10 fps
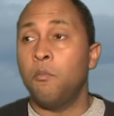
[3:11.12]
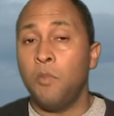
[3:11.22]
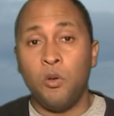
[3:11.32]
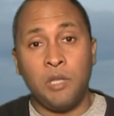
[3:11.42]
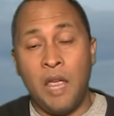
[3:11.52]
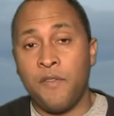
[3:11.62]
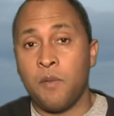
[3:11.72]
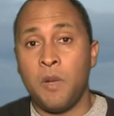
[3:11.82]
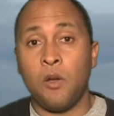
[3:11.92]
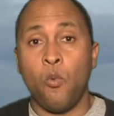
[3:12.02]
Most
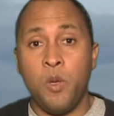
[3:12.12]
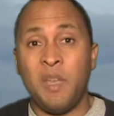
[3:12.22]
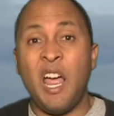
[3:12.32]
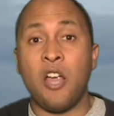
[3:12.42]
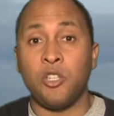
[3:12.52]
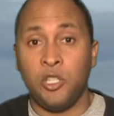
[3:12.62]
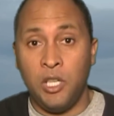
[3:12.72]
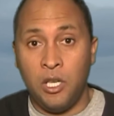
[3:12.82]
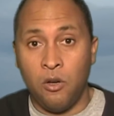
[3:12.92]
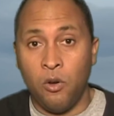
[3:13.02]
African American women are
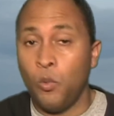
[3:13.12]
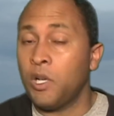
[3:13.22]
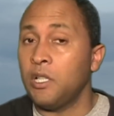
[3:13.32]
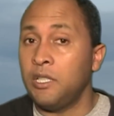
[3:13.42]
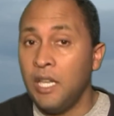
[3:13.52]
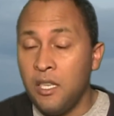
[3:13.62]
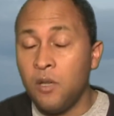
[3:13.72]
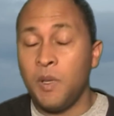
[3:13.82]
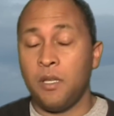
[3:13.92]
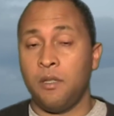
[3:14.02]
single, will
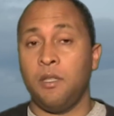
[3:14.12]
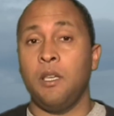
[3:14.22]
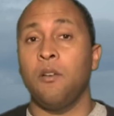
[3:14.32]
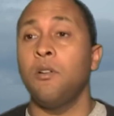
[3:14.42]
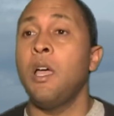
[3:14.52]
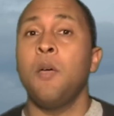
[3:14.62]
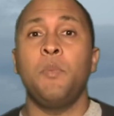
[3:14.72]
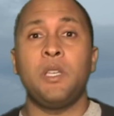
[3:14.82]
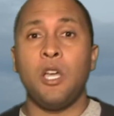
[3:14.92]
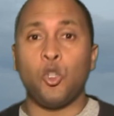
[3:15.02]
continue to be single,
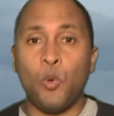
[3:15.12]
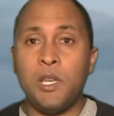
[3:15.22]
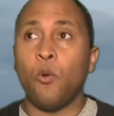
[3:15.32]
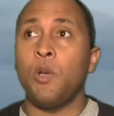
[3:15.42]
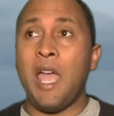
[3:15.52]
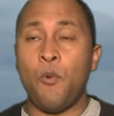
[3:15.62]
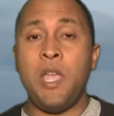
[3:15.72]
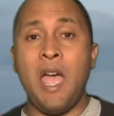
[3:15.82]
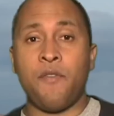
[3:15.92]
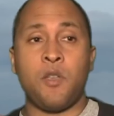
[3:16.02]
because
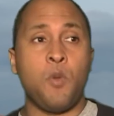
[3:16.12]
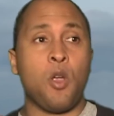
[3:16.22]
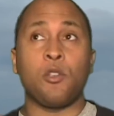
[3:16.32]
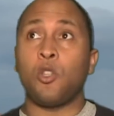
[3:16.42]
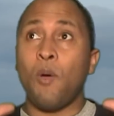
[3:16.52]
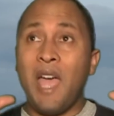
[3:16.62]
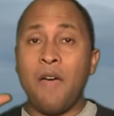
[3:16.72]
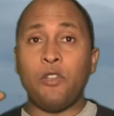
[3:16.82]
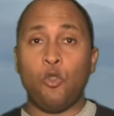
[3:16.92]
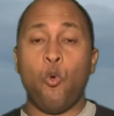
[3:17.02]
we African Americans don't
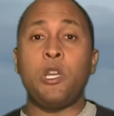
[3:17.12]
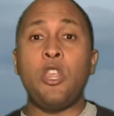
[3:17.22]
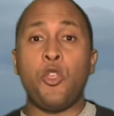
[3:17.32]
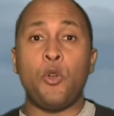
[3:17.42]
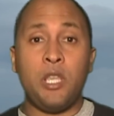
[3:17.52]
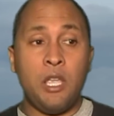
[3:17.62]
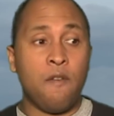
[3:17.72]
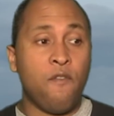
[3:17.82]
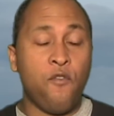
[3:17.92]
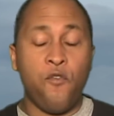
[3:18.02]
have a 20, 30
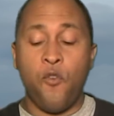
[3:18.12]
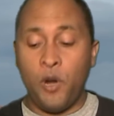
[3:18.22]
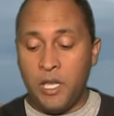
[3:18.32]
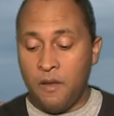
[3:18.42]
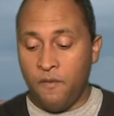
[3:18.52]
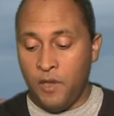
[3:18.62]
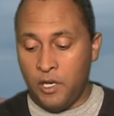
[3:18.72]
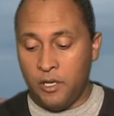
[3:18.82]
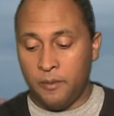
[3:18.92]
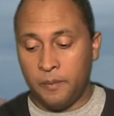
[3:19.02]
year, 40 year
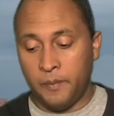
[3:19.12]
vision.